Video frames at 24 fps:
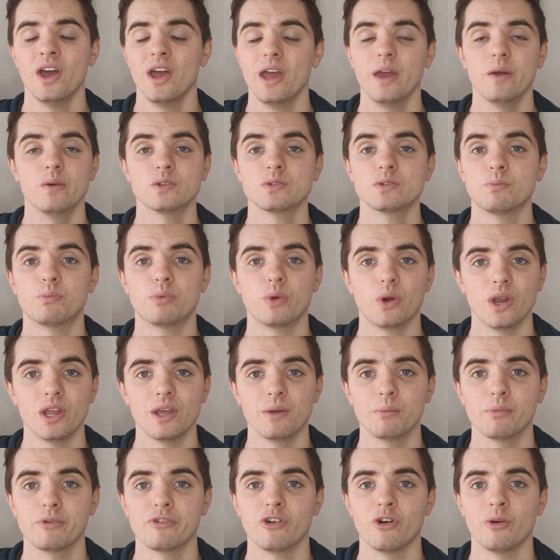It was a
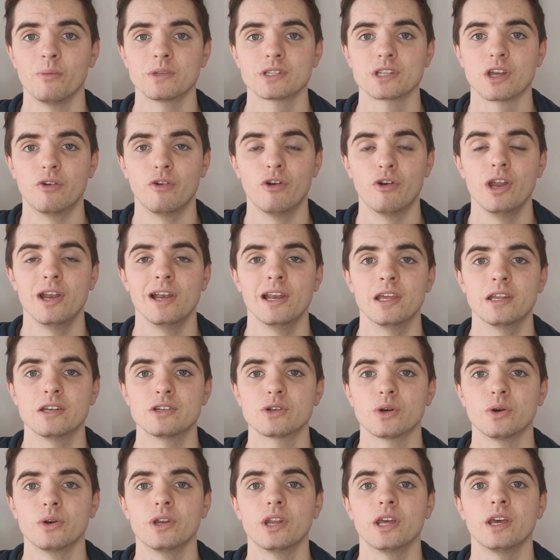brilliant performance. I really
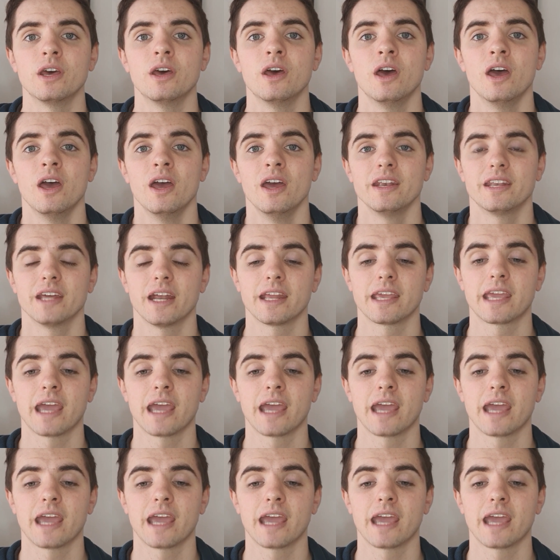enjoyed it. Danny